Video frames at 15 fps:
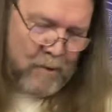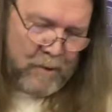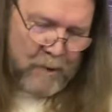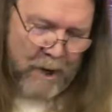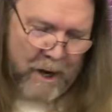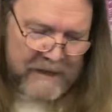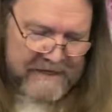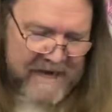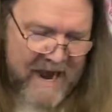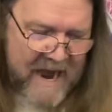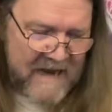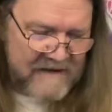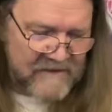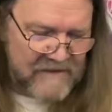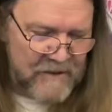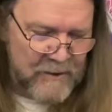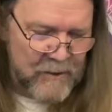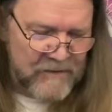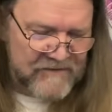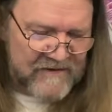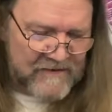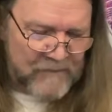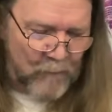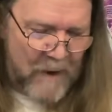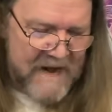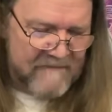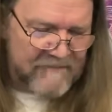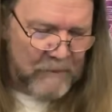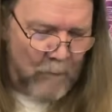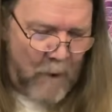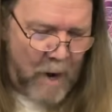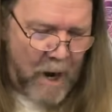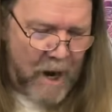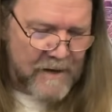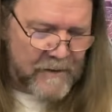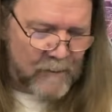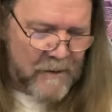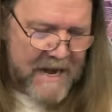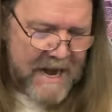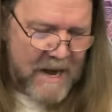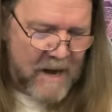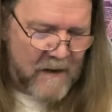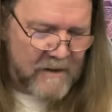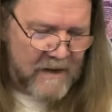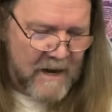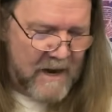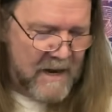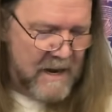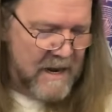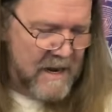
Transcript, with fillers: All they got to do is just wave the wand around